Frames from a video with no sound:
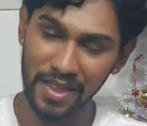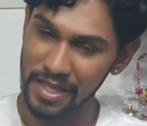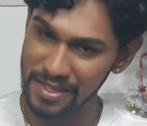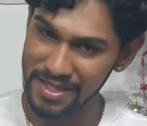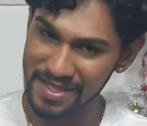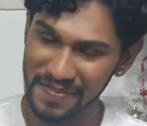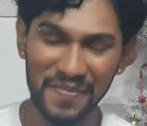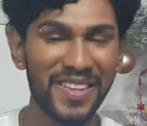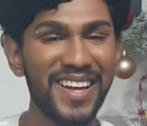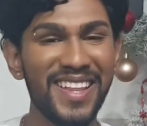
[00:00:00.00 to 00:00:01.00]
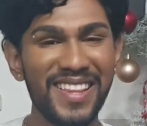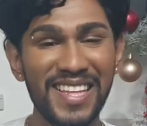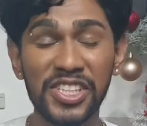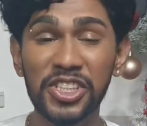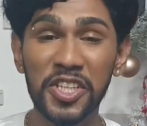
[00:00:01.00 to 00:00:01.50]
this,
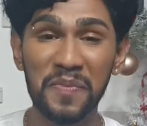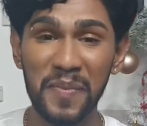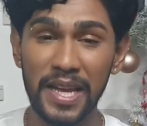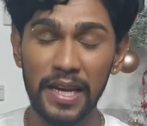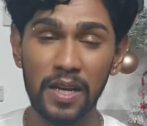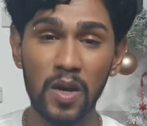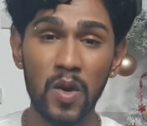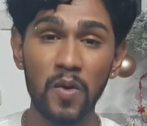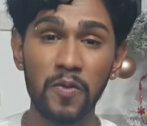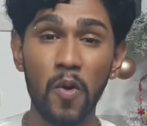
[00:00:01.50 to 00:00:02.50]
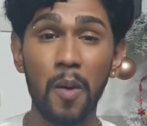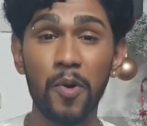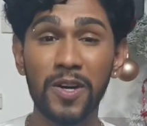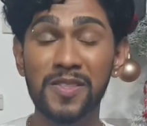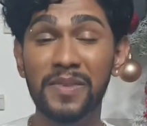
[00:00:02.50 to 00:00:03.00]
this should bake for
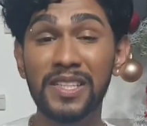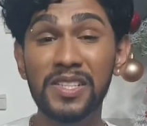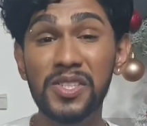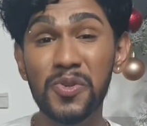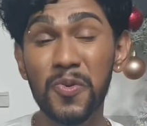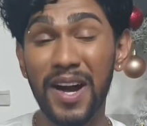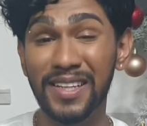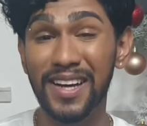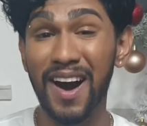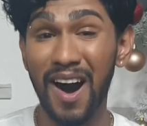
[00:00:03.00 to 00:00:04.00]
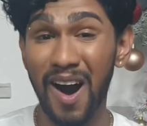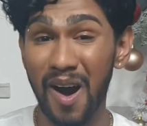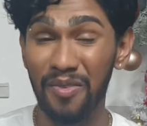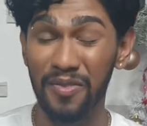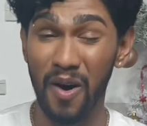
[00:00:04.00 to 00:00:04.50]
approximately two and a
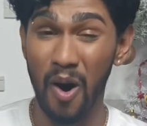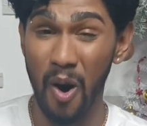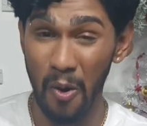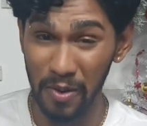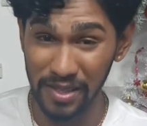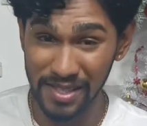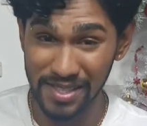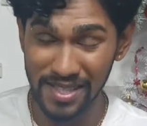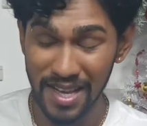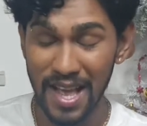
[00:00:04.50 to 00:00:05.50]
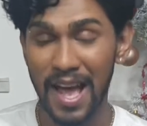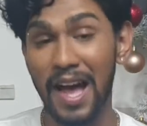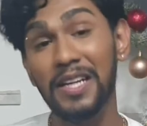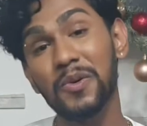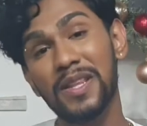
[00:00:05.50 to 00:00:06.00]
half hours
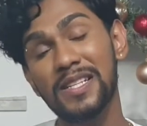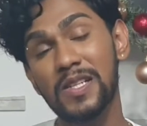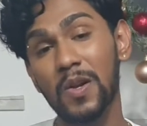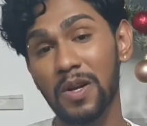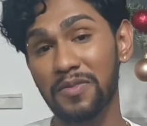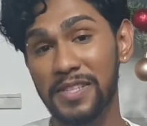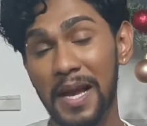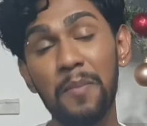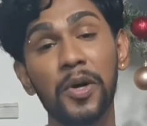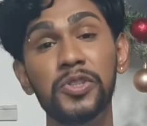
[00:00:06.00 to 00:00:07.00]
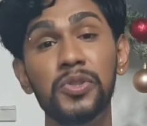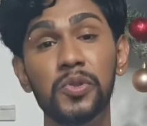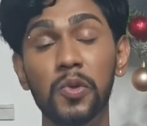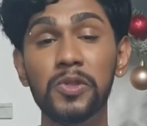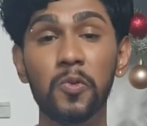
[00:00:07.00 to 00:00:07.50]
I know that's a lot of time, but you
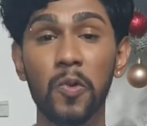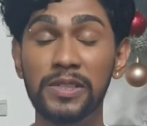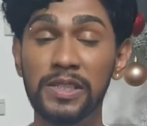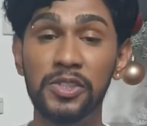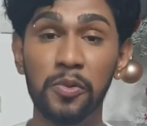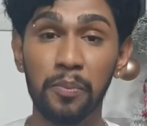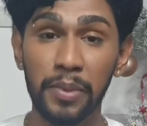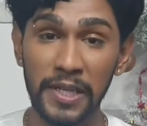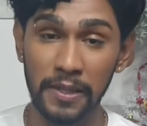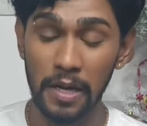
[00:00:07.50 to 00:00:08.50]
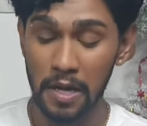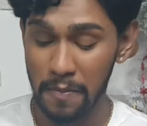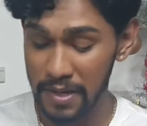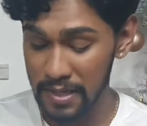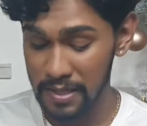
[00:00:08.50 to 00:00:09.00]
don't want it to burn
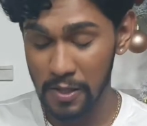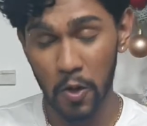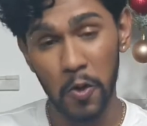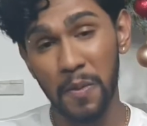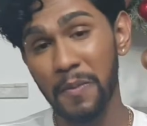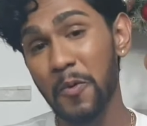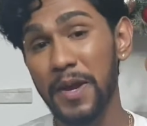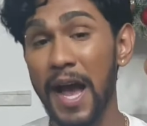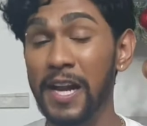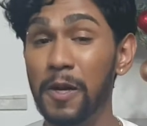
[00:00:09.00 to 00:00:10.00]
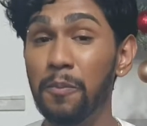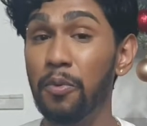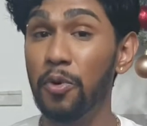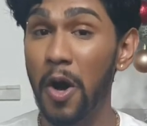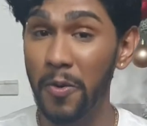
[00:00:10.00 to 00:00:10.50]
because remember we added
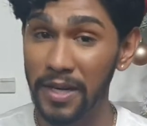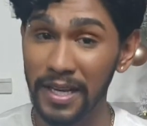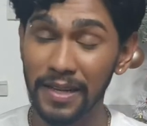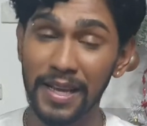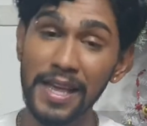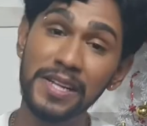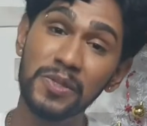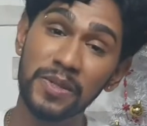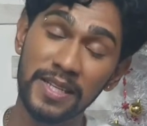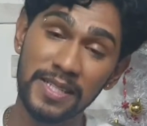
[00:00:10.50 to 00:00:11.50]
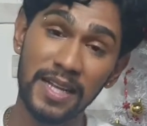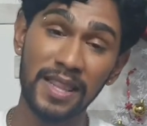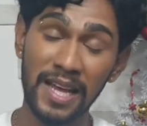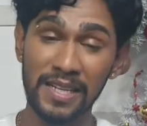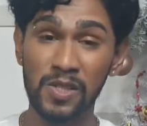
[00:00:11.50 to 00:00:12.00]
browning into this
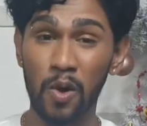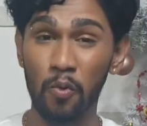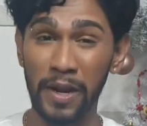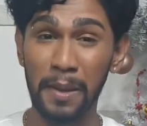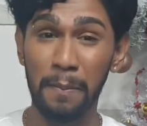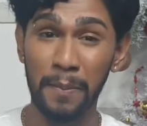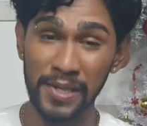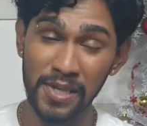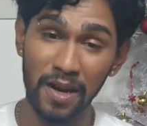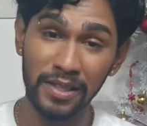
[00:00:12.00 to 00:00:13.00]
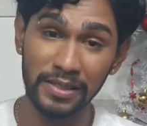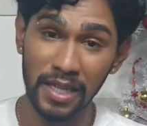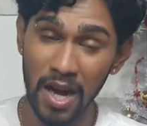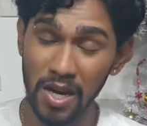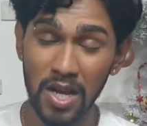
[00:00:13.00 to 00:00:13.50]
and that is already bitter and
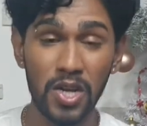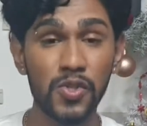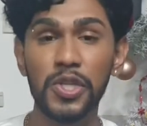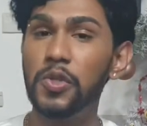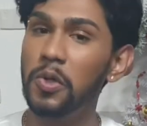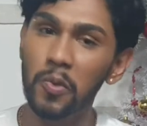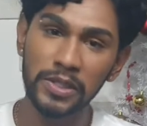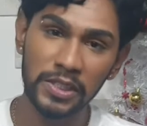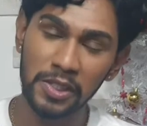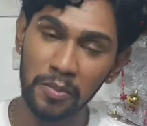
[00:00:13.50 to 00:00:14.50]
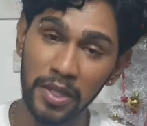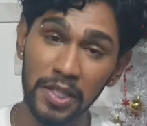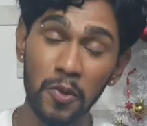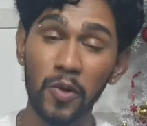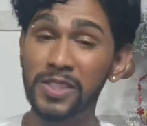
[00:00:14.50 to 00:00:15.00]
dark. So you don't want it to burn.
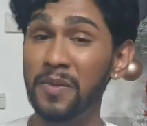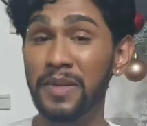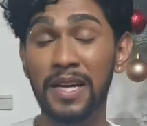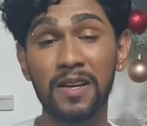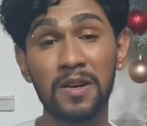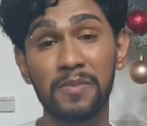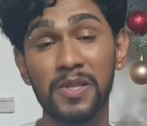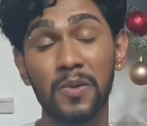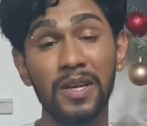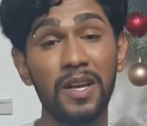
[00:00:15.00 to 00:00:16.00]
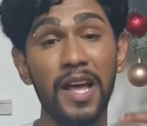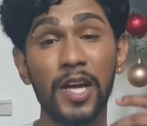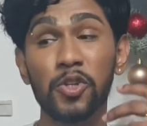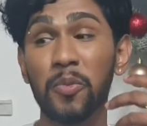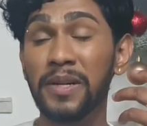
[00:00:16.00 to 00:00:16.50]
You want something that comes out
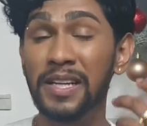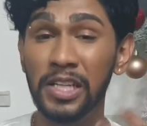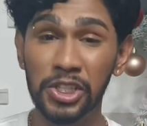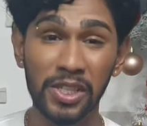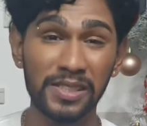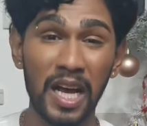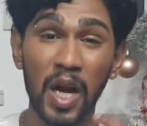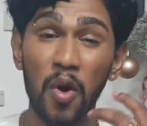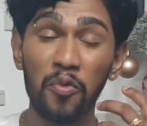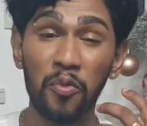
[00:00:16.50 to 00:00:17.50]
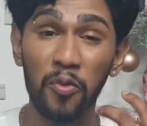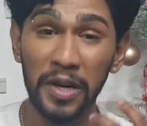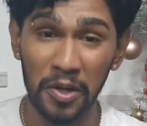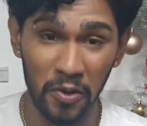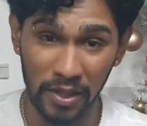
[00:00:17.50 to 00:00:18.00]
extremely delicious and
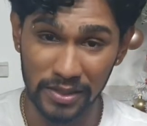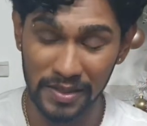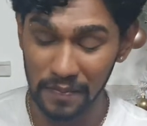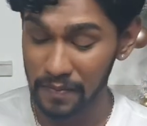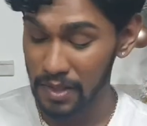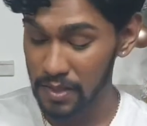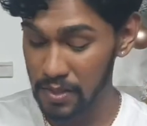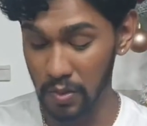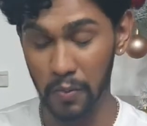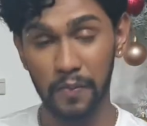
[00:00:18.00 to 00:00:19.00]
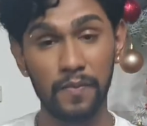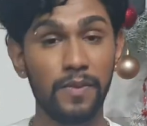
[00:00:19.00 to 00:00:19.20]
fragrant. So